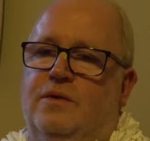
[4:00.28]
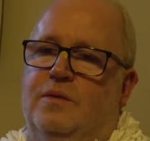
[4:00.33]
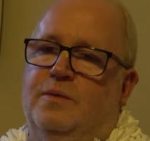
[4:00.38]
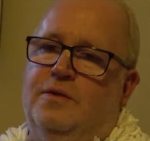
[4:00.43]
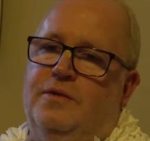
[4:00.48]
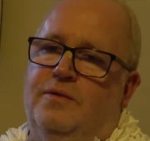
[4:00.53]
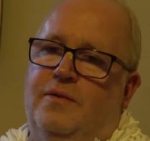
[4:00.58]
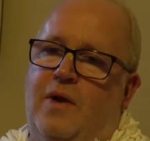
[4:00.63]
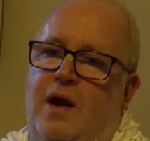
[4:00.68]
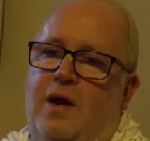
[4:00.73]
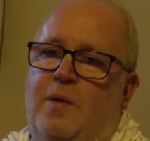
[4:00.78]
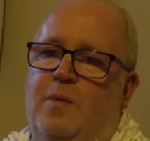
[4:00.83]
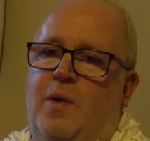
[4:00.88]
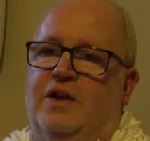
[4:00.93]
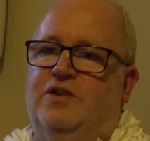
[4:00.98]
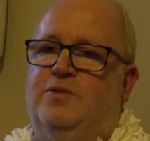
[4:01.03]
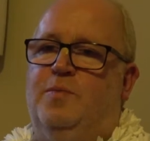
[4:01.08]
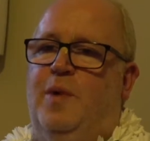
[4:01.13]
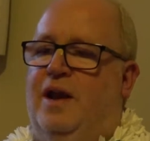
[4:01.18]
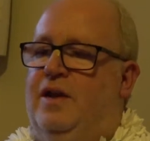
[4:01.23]
will be very
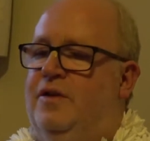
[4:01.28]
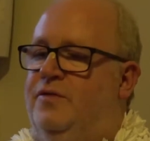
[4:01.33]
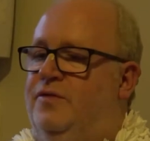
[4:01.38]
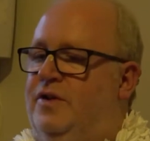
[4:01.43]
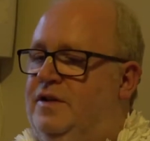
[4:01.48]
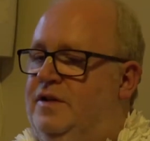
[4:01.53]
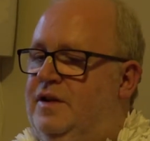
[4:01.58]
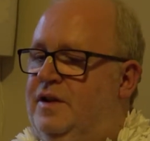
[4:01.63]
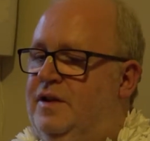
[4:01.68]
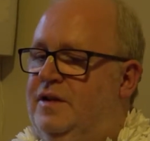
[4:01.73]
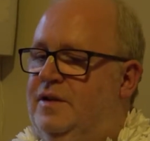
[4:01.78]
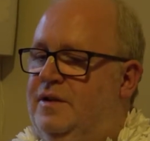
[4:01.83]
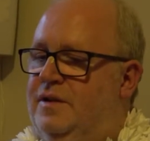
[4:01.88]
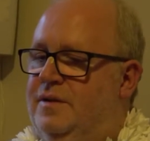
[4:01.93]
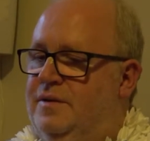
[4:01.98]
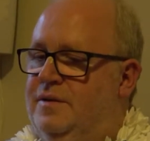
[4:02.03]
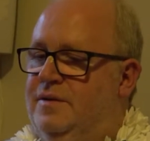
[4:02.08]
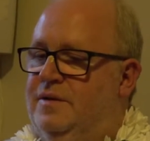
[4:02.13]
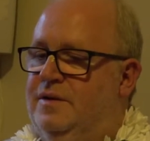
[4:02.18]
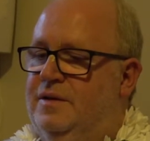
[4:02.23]
much benefited
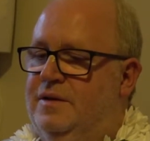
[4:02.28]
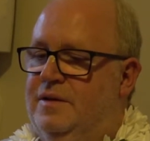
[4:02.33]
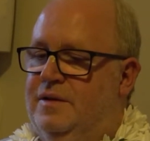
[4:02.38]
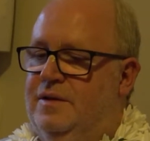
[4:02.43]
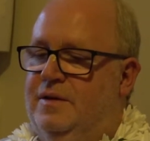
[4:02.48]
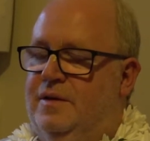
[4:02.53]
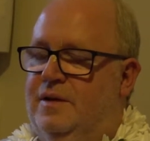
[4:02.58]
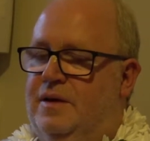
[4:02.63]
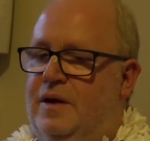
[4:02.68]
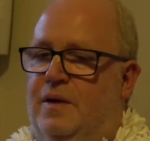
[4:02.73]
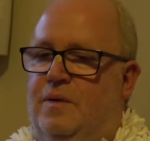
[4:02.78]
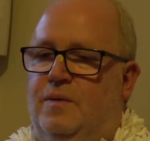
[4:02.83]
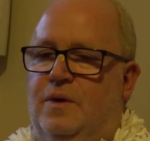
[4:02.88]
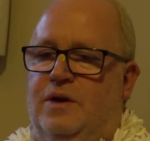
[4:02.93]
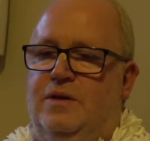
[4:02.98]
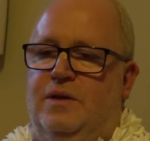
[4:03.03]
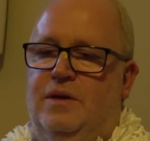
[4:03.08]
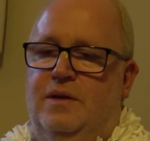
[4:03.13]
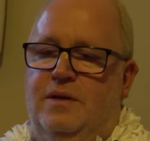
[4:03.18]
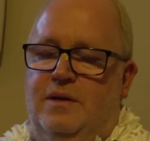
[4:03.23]

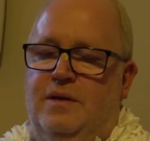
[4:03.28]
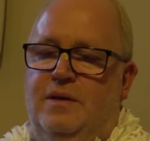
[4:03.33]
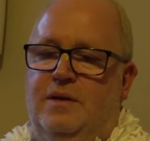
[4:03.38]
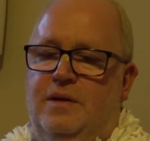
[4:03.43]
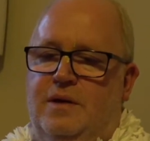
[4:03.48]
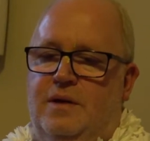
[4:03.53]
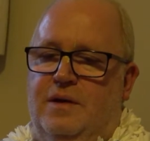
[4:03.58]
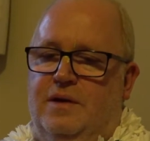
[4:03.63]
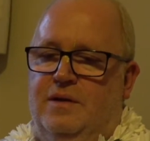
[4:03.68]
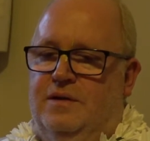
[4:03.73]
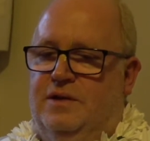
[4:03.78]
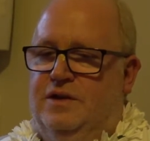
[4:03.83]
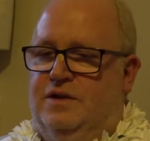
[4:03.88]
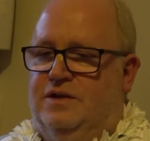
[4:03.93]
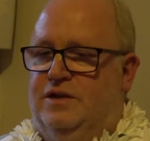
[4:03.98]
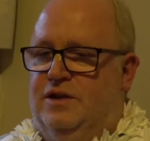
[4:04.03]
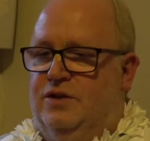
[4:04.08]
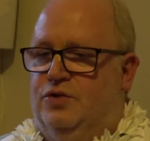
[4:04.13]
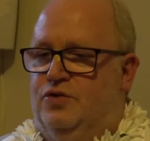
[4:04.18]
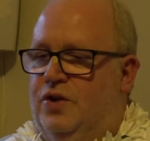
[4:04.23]
with
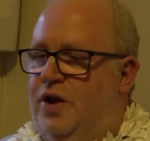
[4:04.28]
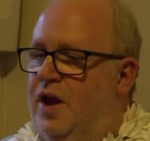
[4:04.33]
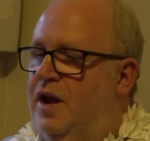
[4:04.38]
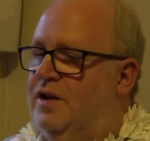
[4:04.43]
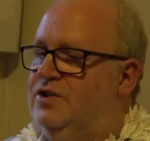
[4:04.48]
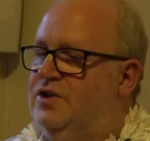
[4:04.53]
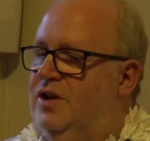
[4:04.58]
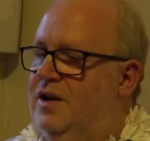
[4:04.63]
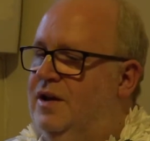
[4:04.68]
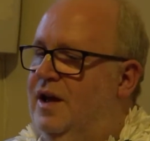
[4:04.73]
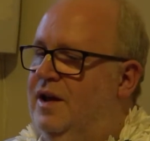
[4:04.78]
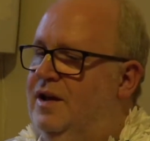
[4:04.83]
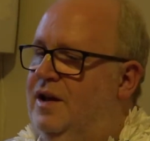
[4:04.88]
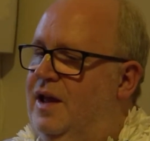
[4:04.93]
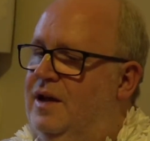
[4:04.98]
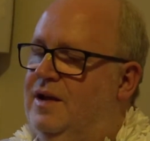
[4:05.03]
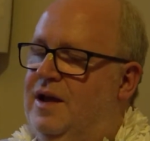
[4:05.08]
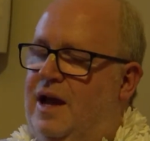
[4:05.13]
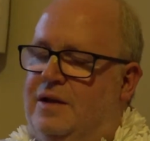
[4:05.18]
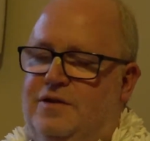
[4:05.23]
this introduction. I'd
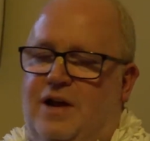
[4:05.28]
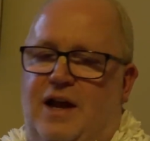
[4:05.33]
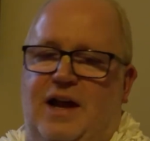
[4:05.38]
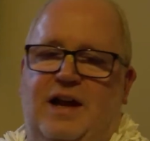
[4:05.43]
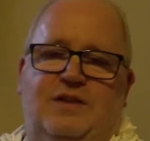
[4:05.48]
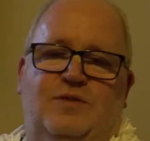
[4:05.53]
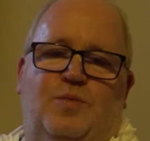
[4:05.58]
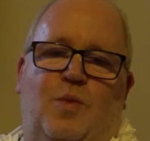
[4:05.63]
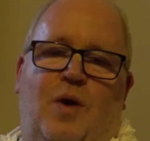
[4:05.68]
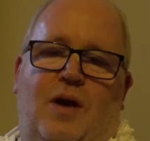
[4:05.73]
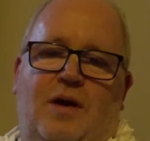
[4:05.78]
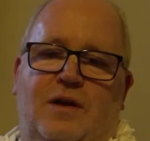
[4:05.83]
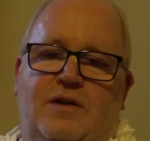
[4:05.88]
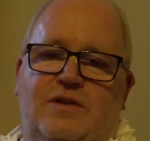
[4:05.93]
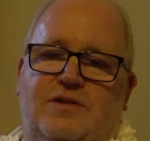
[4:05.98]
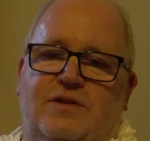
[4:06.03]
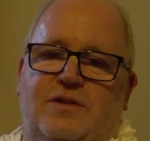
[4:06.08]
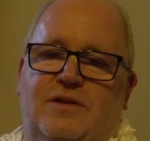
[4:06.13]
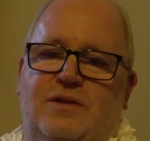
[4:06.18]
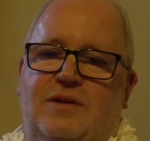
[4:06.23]
like to ask
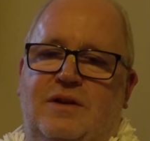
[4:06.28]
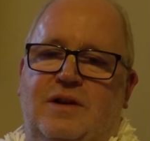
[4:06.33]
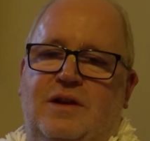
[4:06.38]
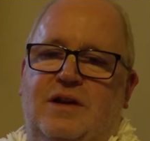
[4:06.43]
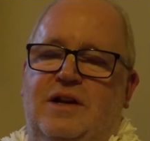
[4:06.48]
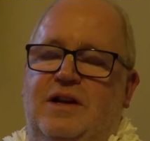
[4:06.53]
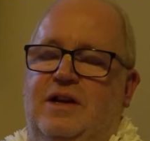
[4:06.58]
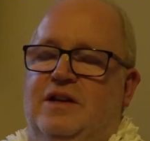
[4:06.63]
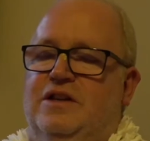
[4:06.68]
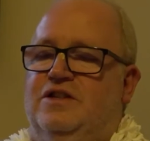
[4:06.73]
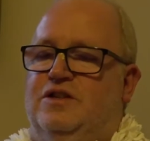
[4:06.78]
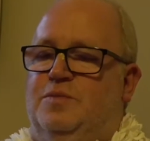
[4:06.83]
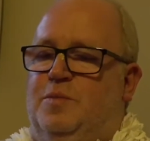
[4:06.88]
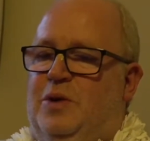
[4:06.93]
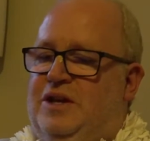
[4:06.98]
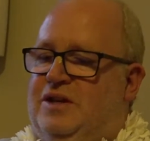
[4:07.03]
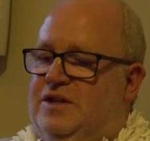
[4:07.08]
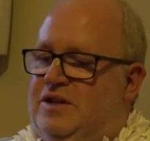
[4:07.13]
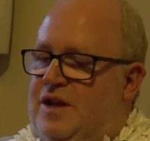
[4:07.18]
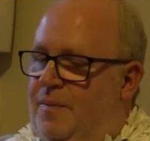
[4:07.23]
Maharaj to
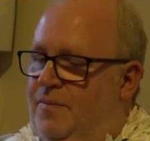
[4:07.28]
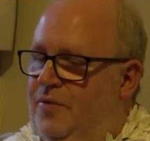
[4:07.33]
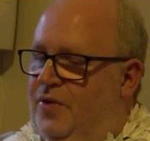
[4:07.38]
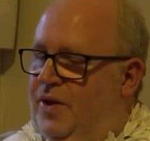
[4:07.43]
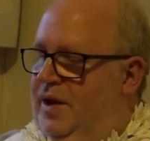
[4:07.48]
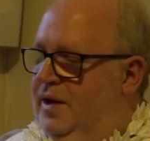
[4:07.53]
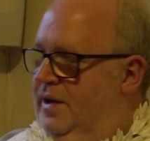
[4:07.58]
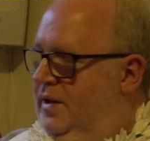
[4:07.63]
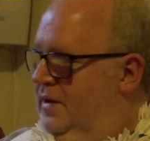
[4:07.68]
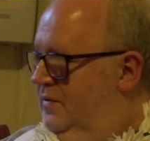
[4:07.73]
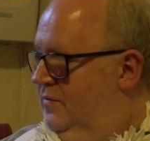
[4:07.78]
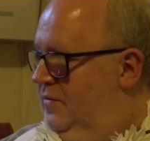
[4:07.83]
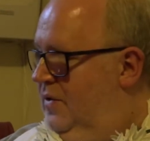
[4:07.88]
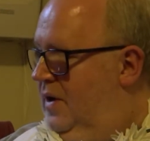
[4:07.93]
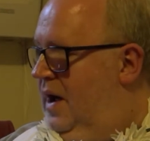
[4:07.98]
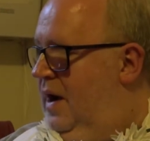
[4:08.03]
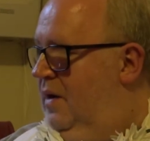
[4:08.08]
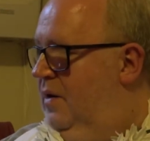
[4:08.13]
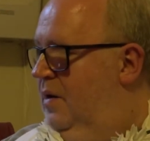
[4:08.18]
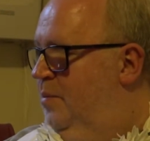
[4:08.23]
speak something for
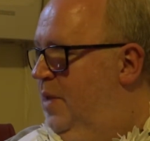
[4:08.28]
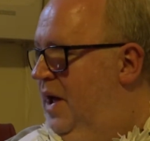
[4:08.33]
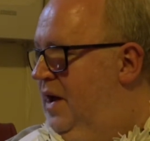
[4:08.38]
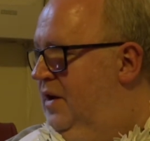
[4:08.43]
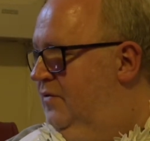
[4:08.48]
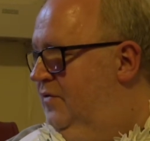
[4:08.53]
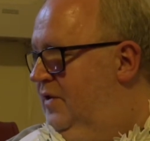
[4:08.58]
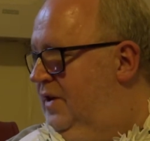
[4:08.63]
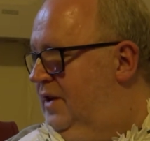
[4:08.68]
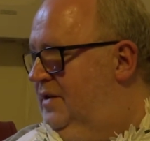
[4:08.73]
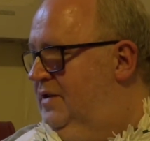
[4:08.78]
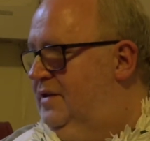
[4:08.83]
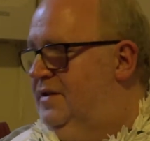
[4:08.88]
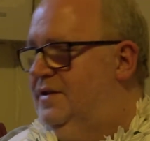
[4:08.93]
our benefit.